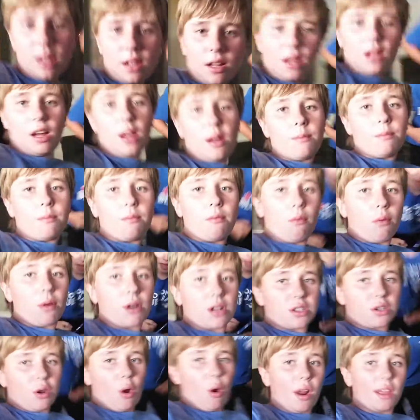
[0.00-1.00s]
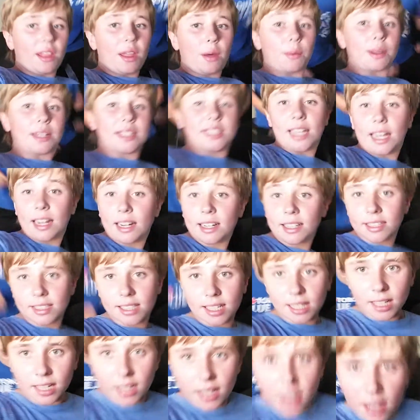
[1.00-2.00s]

um, we're sorry that we didn't